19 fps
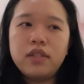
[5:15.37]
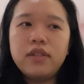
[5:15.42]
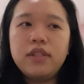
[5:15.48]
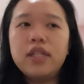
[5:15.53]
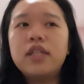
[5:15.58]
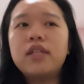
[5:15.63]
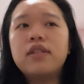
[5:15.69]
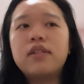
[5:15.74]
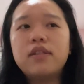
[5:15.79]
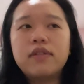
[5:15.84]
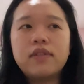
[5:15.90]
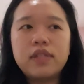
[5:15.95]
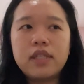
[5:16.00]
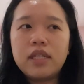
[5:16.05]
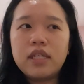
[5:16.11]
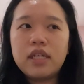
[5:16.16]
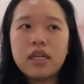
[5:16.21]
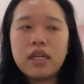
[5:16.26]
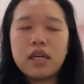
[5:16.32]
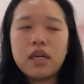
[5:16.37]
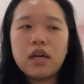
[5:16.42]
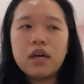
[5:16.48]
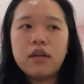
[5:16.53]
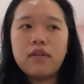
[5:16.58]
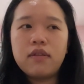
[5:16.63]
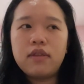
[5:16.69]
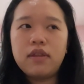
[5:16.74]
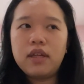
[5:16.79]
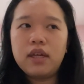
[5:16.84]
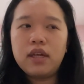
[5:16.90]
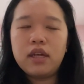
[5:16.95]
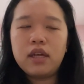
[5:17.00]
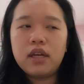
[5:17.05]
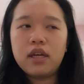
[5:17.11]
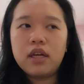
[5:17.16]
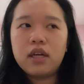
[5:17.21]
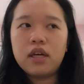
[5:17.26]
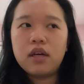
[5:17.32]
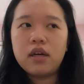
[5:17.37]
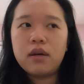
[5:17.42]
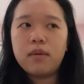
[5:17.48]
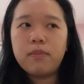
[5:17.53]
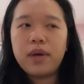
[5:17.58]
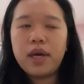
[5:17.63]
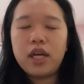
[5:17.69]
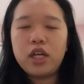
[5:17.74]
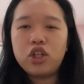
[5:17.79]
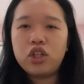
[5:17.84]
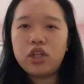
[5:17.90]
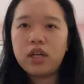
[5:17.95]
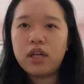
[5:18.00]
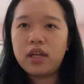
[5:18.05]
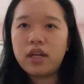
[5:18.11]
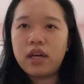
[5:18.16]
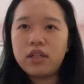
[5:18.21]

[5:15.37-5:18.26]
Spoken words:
didn't see the patient,